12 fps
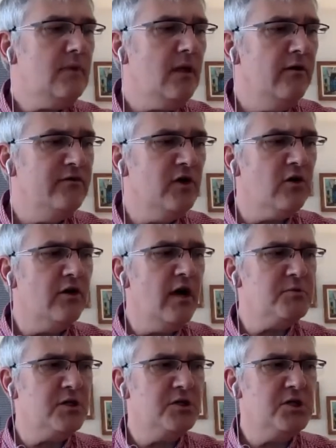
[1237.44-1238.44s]
of the
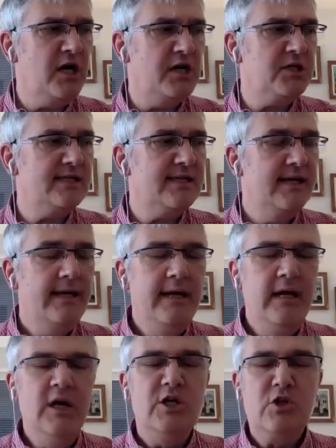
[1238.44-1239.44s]
corruption charges.
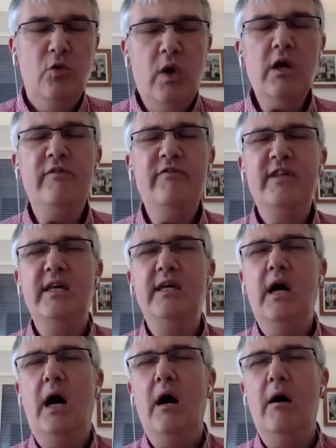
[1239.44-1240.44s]
So
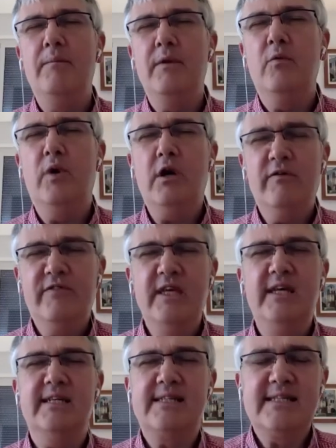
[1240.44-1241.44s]
one of
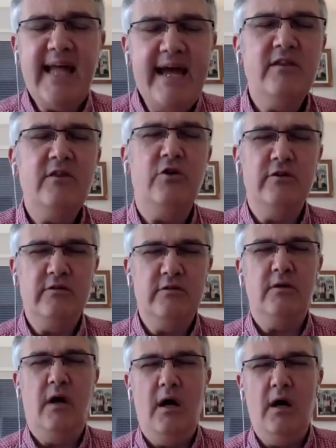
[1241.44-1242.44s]
the standard
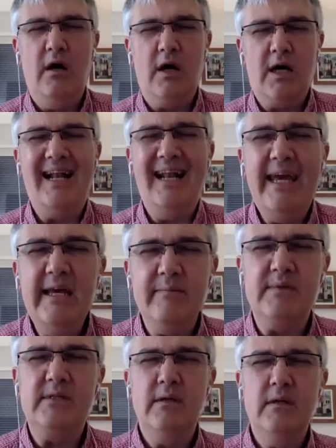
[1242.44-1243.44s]

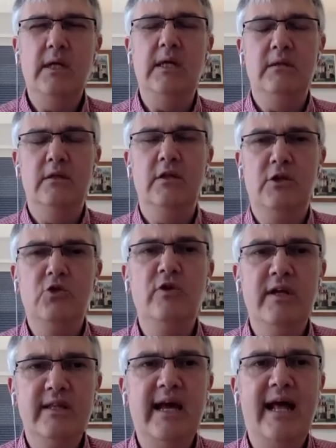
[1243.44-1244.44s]
claims
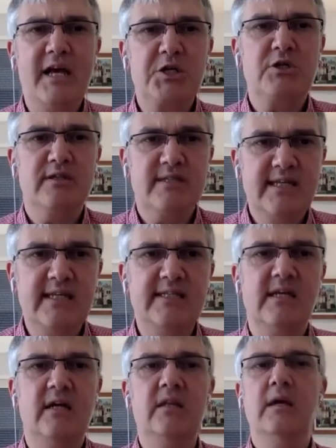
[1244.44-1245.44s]
during the election
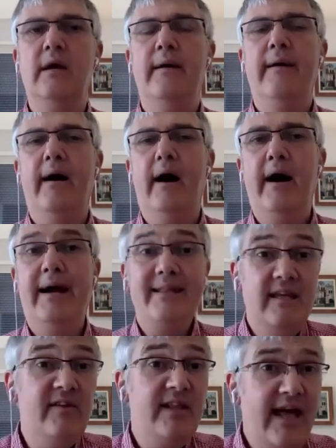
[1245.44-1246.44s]
season and
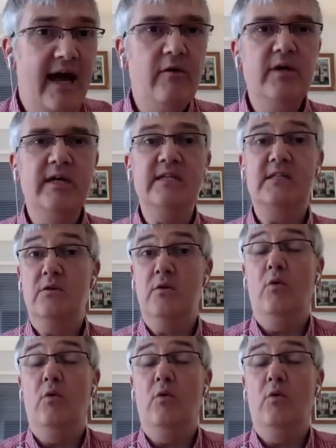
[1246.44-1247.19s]
even now is